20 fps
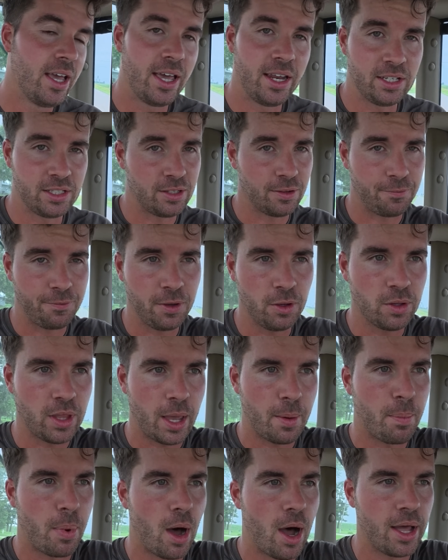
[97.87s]
It is the field
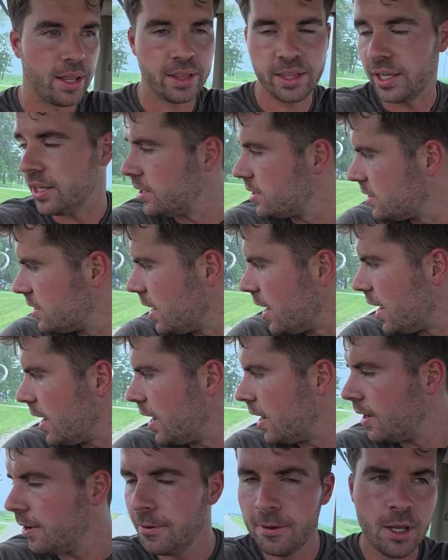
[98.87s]
I bought this
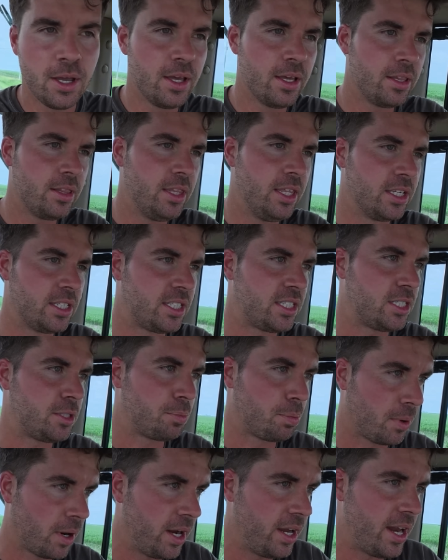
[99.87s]

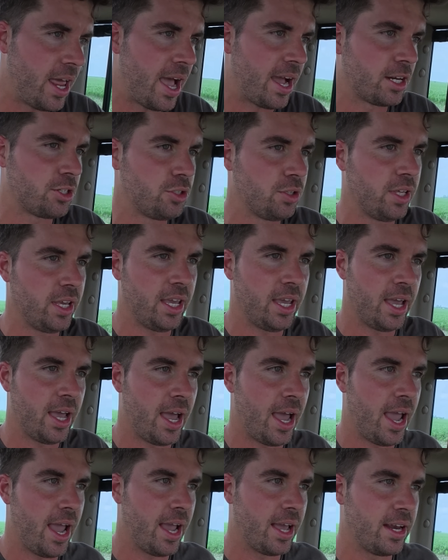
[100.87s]
spring actually,
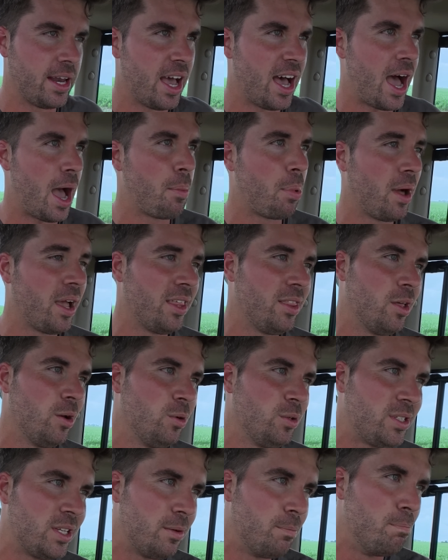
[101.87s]
and I planted
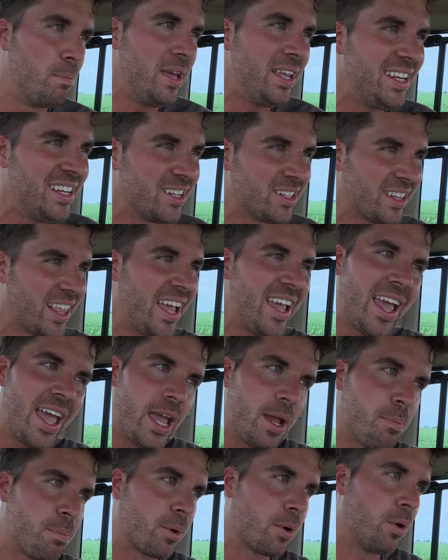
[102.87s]
those in mid to late
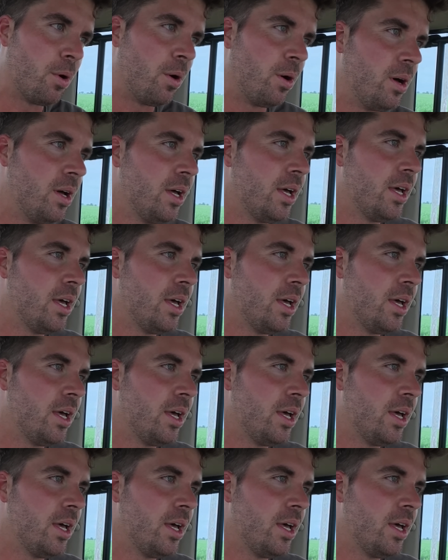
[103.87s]
April.